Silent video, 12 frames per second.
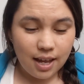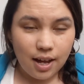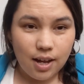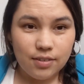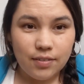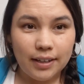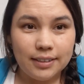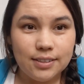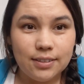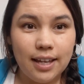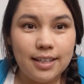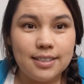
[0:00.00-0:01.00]
All right,
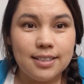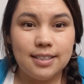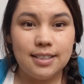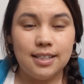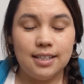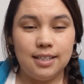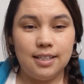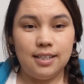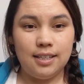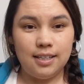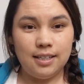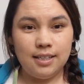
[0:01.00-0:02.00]
so let's
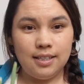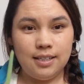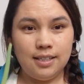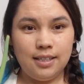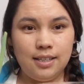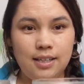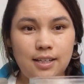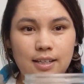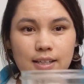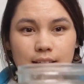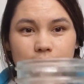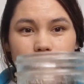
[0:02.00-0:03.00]
see.
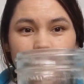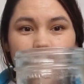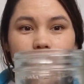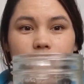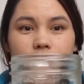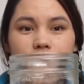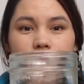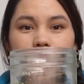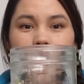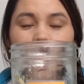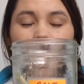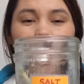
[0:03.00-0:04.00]
Here
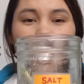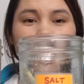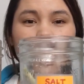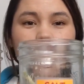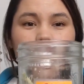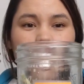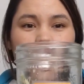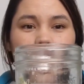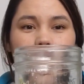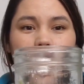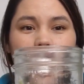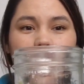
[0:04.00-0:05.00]
are our
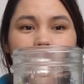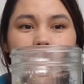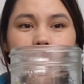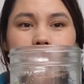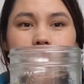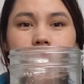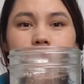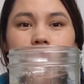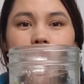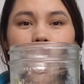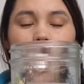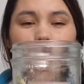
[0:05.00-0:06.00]
green onions.
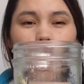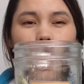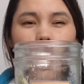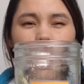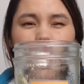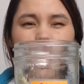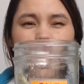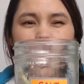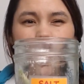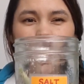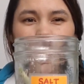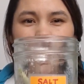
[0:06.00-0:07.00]
What do you
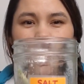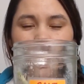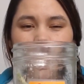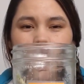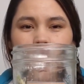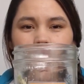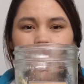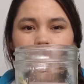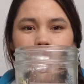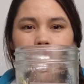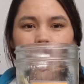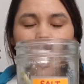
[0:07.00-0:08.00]
see?
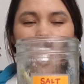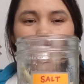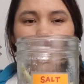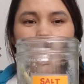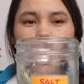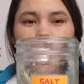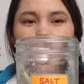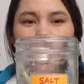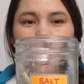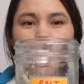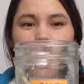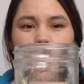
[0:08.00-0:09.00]
And what do
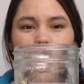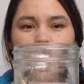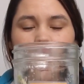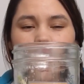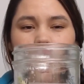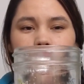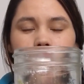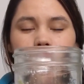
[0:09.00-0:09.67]
you notice?